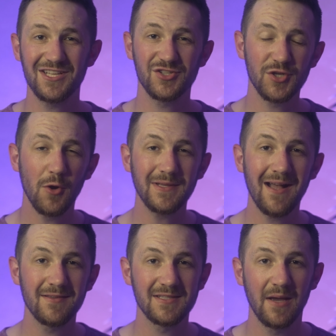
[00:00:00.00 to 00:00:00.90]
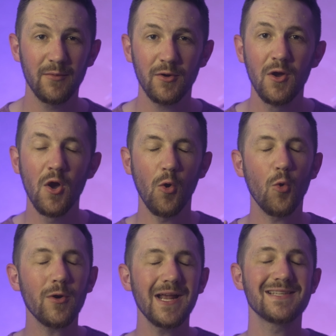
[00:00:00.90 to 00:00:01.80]
gets choked out in summer
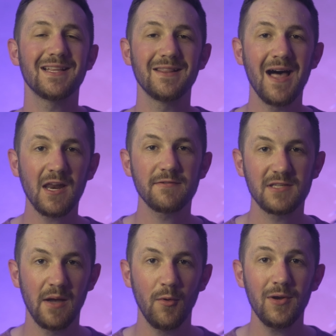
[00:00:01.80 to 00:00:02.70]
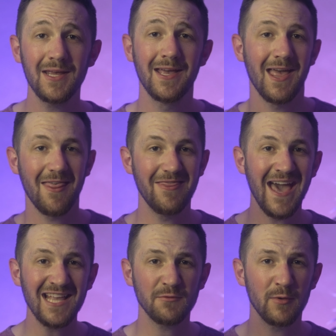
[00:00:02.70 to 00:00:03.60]
or it has a lot of scum on it,
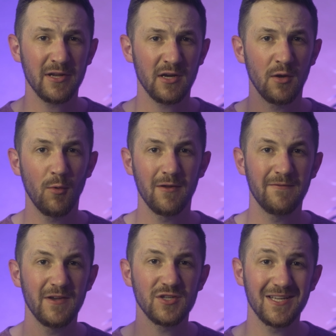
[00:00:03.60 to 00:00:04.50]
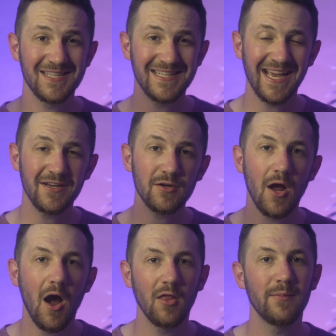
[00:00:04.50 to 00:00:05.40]
that's when you're going to want to fish a standard
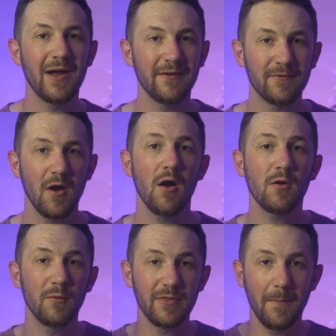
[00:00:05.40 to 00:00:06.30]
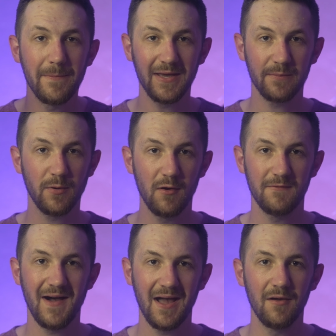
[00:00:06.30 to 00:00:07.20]
hollow body frog with a big
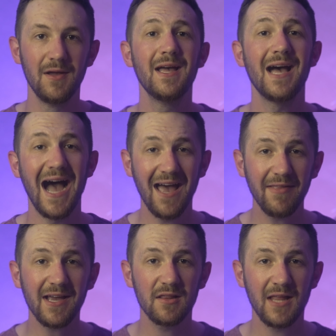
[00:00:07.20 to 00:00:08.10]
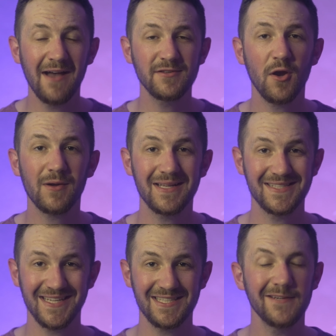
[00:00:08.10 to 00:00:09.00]
profile. I like a live target
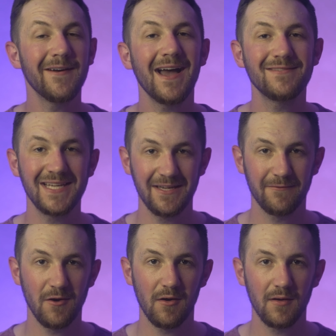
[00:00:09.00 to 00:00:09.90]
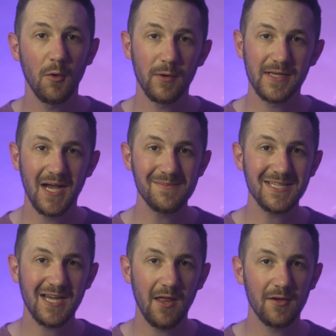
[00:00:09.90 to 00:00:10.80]
65T frog. When it comes to
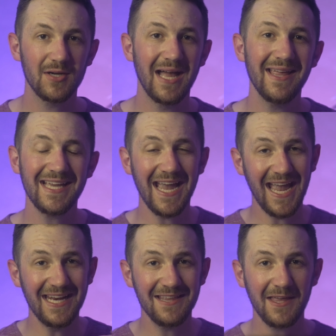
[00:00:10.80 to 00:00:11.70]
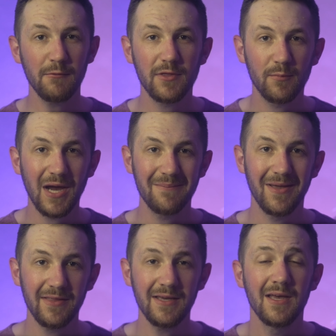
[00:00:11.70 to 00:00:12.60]
color, I like anything with a bright
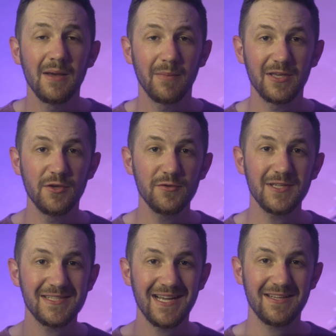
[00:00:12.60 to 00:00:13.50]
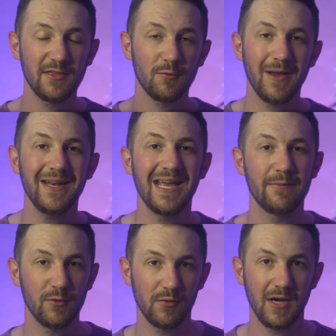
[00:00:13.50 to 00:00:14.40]
belly, but usually stick to the red
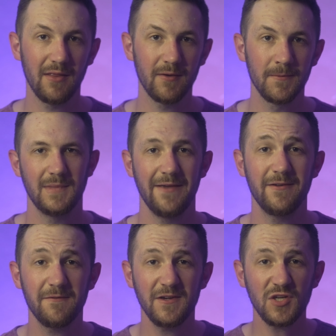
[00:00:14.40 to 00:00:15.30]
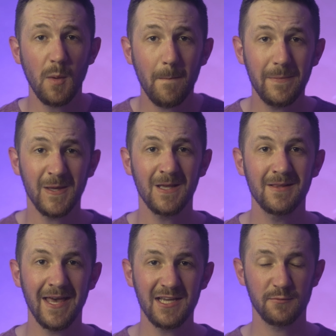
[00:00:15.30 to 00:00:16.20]
emerald color. If you're fishing big
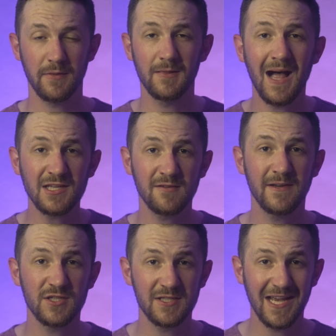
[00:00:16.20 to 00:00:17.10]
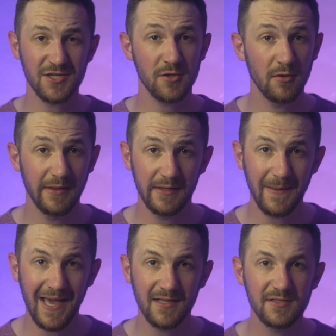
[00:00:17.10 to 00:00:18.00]
lakes with lots of vegetation or lily
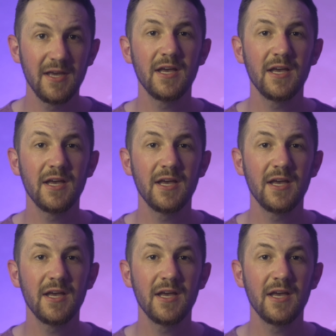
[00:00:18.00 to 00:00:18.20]
pads,